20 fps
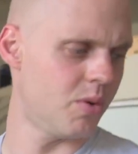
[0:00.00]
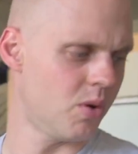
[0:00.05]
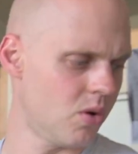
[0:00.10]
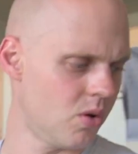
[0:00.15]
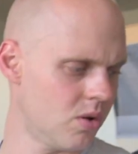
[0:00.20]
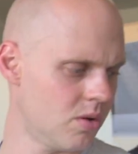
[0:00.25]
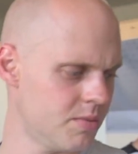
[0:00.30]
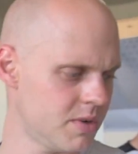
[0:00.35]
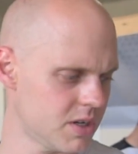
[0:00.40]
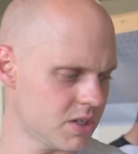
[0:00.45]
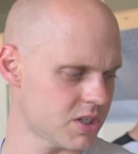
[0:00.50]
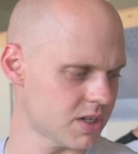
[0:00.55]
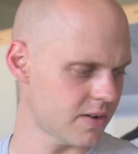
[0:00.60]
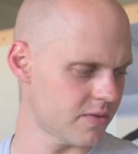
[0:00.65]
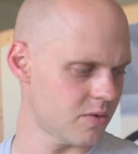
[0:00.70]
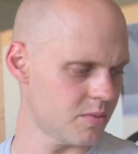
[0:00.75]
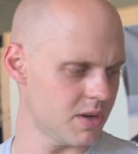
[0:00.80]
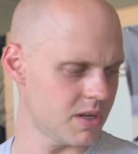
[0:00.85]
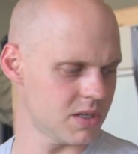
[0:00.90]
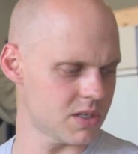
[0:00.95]
pull. I'm gonna
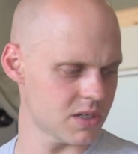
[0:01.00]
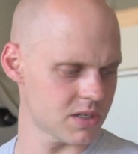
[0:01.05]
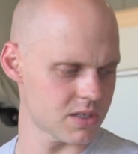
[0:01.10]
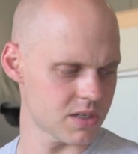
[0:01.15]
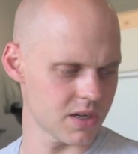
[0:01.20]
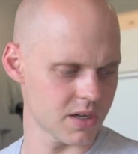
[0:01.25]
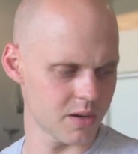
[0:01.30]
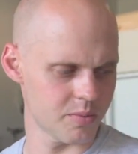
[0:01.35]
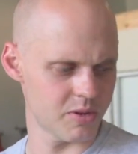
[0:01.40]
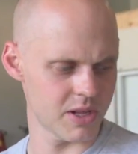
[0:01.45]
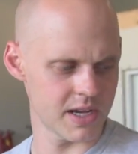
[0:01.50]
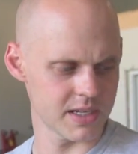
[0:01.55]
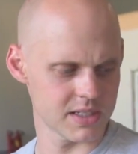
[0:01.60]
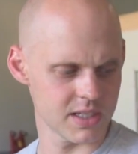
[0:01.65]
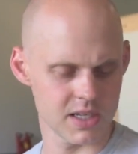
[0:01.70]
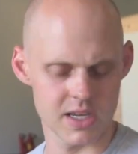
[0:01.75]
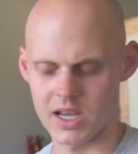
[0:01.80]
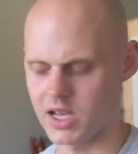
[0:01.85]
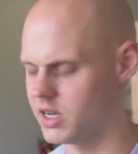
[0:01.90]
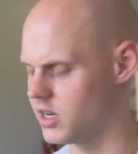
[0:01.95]
shove them in just like a
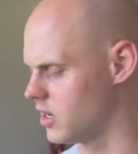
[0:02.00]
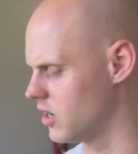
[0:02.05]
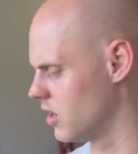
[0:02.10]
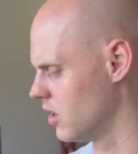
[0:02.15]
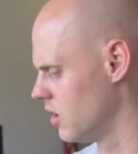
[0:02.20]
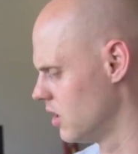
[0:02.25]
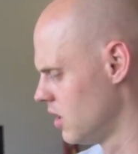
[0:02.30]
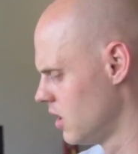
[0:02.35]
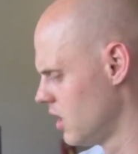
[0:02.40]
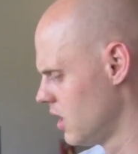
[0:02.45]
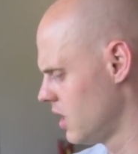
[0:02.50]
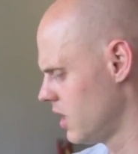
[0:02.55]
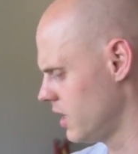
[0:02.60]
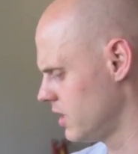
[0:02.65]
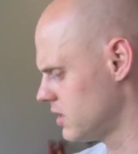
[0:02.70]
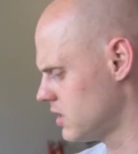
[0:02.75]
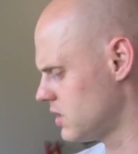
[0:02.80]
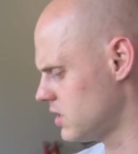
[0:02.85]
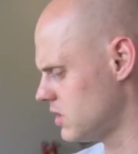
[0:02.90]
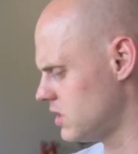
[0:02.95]
plastic can here
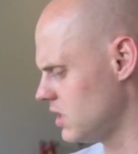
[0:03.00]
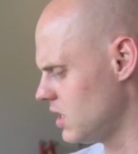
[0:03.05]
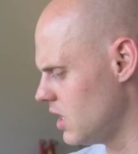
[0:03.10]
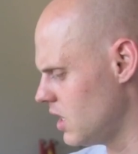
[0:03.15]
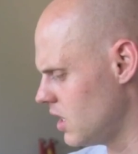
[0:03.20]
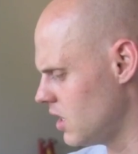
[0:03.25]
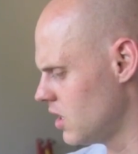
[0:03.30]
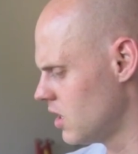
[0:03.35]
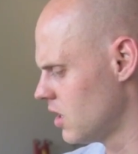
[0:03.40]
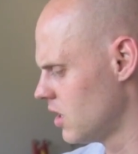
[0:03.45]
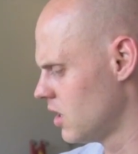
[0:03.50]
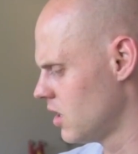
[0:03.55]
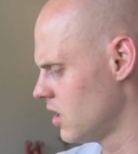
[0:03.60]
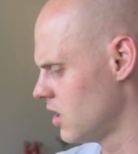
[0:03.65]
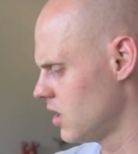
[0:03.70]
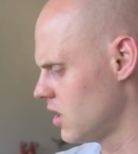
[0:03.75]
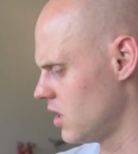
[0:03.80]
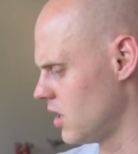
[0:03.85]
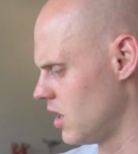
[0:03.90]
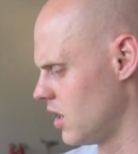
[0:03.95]
and see
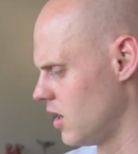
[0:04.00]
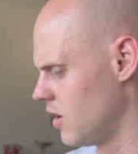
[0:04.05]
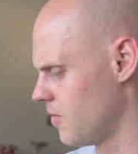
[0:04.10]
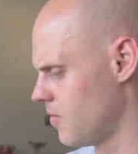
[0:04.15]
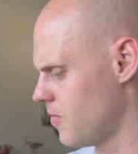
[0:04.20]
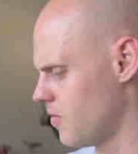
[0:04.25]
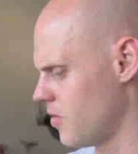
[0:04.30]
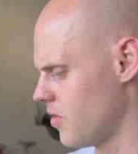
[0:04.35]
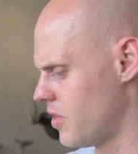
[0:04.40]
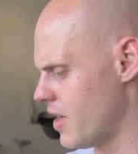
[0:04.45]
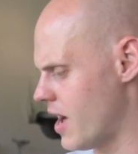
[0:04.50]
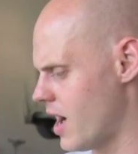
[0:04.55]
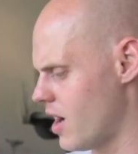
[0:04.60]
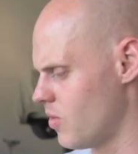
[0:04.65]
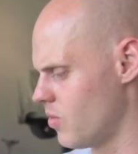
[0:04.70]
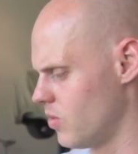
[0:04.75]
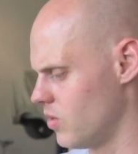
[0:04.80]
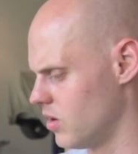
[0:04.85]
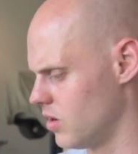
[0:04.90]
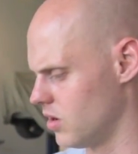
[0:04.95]
if
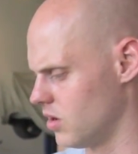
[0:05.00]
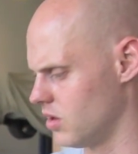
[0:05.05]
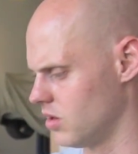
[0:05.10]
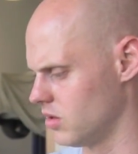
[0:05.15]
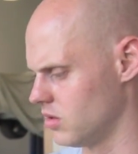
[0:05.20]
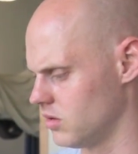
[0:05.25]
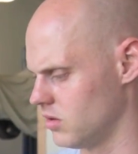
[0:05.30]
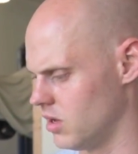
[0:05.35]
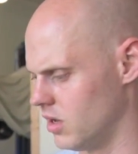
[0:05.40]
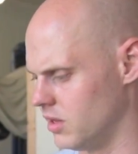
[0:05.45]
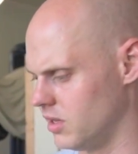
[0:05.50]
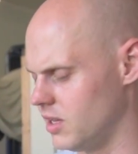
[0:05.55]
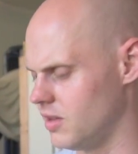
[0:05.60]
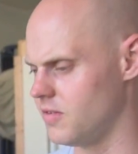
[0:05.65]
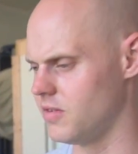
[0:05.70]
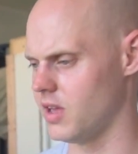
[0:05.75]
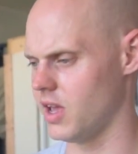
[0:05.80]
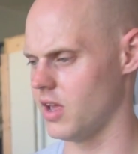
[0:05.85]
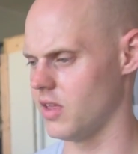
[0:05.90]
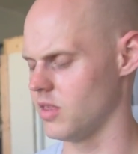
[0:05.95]
that will
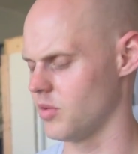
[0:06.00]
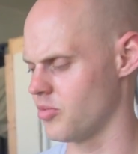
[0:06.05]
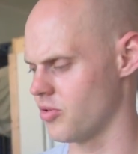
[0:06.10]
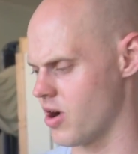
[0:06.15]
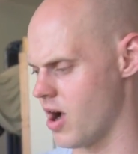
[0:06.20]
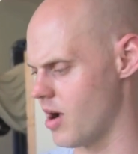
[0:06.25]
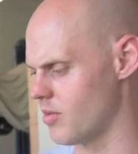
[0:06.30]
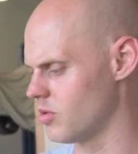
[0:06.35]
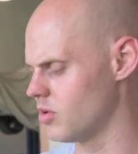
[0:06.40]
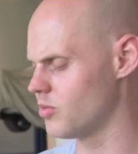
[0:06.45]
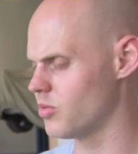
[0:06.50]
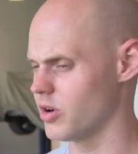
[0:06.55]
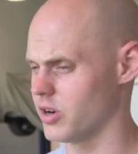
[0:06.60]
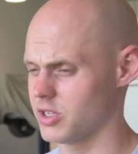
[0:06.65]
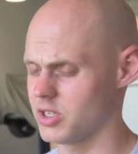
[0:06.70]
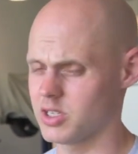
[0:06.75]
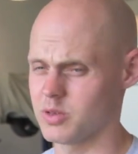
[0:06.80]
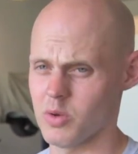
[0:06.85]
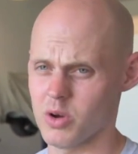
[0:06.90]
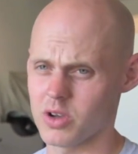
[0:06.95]
alleviate the problem where
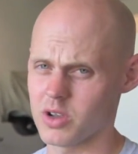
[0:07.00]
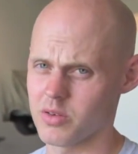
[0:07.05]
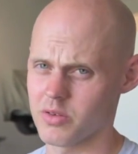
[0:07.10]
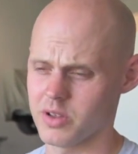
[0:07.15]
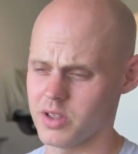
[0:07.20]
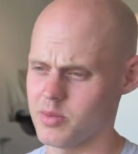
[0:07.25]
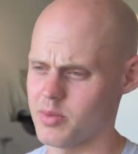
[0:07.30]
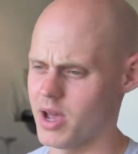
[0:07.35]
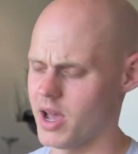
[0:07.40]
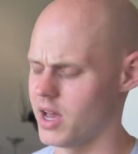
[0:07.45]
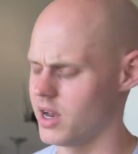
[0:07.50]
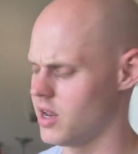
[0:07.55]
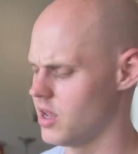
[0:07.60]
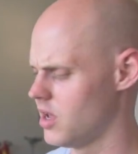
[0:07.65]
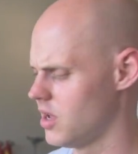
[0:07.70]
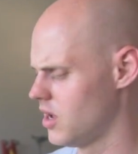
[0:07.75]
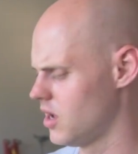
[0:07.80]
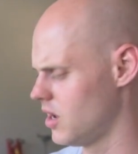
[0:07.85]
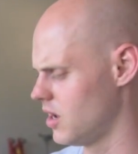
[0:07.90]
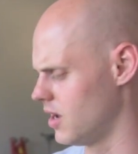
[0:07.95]
it's smoking really bad.
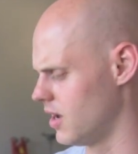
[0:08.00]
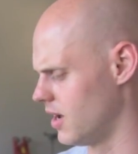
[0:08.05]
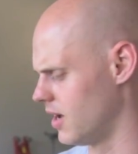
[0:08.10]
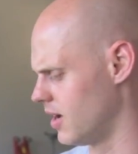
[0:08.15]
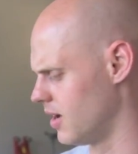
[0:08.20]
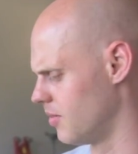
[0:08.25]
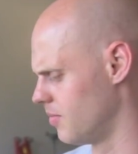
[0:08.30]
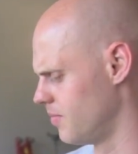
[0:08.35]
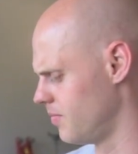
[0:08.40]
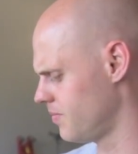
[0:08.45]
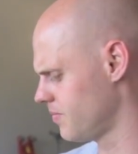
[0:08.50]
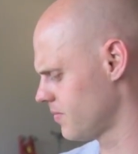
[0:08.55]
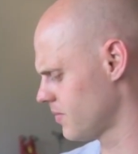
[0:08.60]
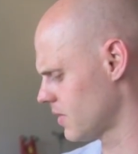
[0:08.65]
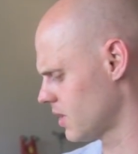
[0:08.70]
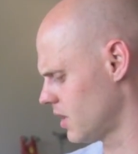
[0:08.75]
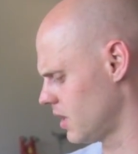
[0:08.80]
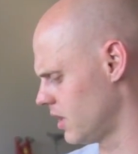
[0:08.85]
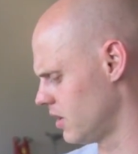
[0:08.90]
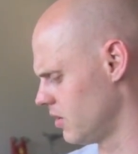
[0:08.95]

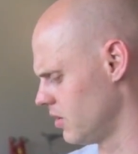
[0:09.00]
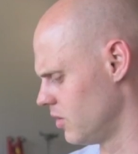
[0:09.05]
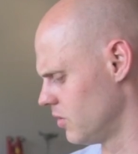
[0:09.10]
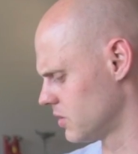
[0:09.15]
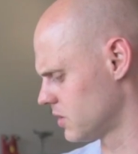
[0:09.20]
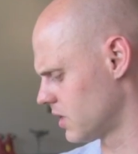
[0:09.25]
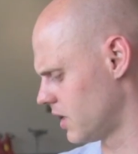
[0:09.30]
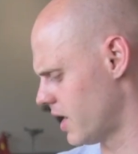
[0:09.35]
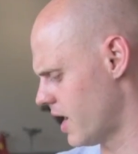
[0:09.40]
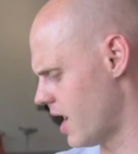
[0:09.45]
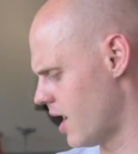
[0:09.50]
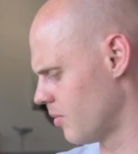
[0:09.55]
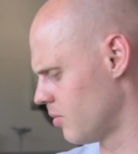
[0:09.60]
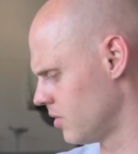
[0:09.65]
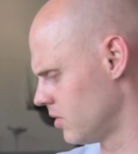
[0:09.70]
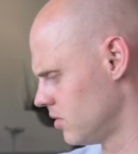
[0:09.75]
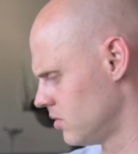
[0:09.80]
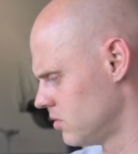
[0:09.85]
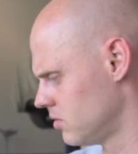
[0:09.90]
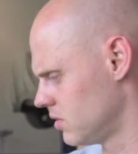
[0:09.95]
I don't know what's gonna
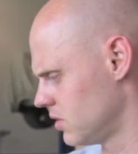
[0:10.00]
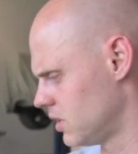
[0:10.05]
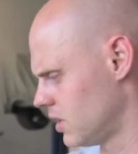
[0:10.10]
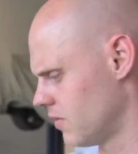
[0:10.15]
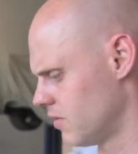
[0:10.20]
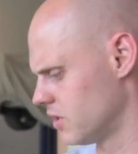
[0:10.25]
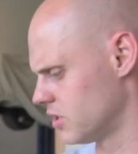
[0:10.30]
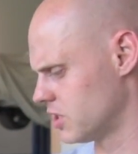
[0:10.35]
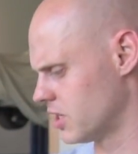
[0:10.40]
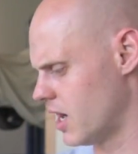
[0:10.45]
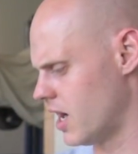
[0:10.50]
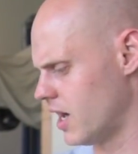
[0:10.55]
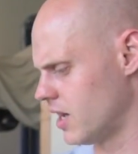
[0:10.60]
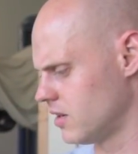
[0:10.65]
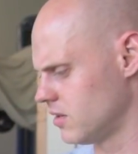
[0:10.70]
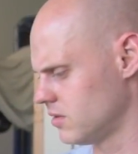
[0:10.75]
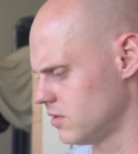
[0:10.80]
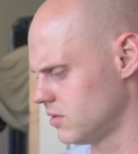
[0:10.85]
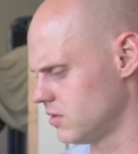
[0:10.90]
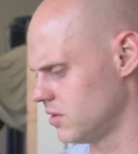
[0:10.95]
happen. We'll give it a
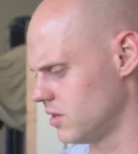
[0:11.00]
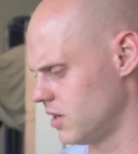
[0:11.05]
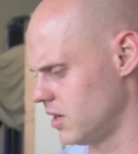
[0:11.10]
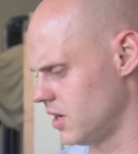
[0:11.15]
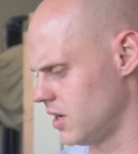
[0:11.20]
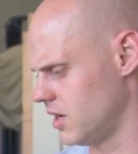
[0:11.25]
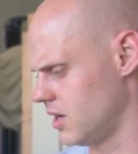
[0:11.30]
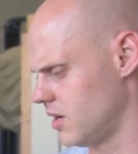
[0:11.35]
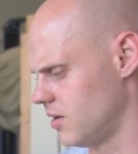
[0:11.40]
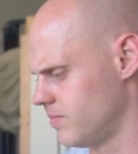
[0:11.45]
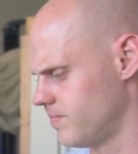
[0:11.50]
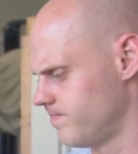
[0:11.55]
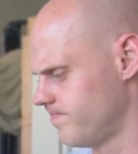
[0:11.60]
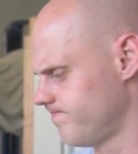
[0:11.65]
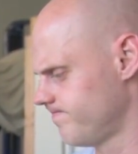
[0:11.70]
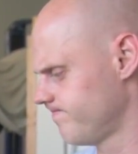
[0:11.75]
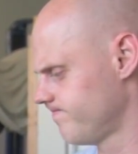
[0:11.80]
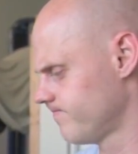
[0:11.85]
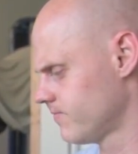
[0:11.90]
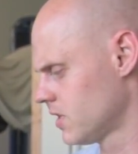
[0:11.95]
shot.
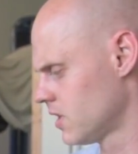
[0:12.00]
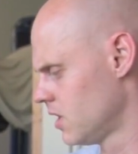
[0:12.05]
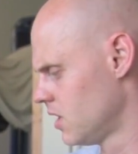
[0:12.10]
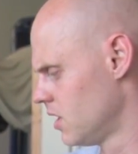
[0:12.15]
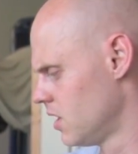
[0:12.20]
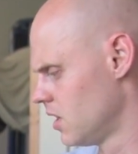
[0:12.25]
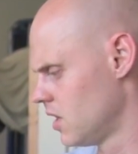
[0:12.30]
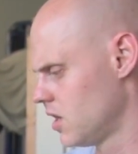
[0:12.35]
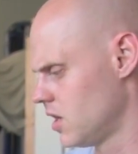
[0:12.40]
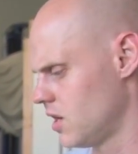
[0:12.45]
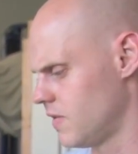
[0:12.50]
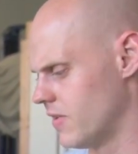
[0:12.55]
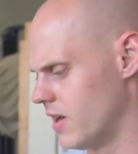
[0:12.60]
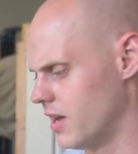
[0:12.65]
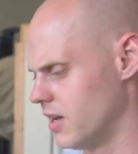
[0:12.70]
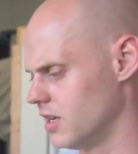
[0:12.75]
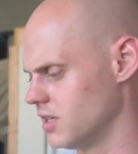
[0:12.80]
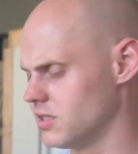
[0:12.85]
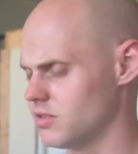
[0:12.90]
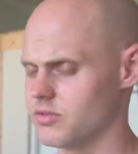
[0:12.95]
If
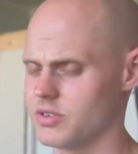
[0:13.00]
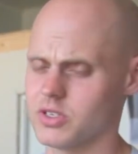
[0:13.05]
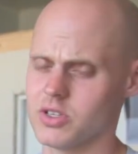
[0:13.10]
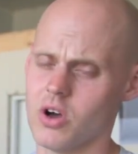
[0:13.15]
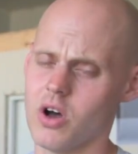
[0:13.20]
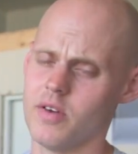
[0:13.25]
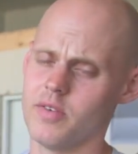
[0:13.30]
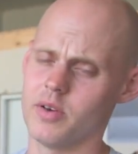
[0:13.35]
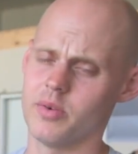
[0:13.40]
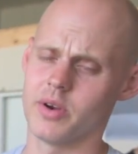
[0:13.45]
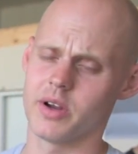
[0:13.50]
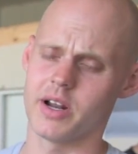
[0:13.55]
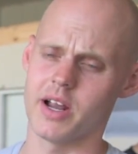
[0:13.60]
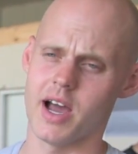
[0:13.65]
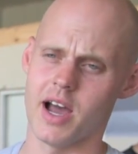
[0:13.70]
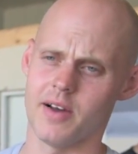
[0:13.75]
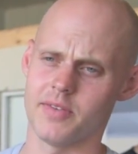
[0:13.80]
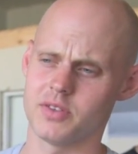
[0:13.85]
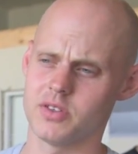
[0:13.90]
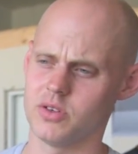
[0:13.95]
that doesn't resolve it, we're gonna
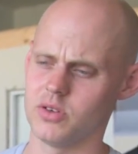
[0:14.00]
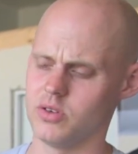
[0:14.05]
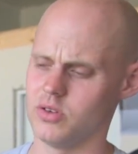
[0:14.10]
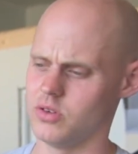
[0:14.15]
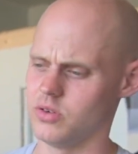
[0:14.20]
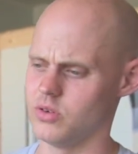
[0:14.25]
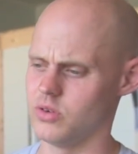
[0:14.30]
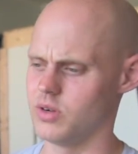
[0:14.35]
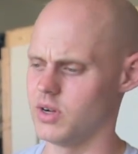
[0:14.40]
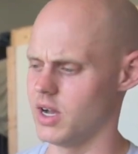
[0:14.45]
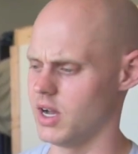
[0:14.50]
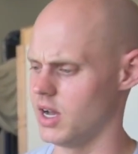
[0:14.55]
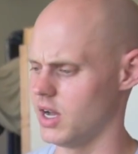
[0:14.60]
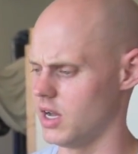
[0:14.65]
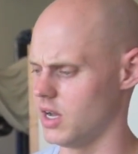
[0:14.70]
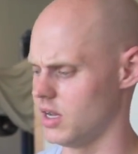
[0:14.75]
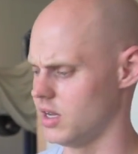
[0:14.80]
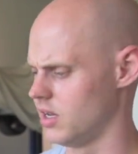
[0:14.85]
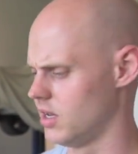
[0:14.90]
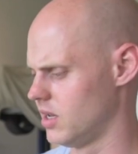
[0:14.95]
have
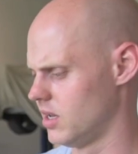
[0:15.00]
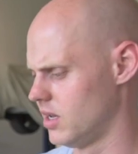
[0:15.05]
to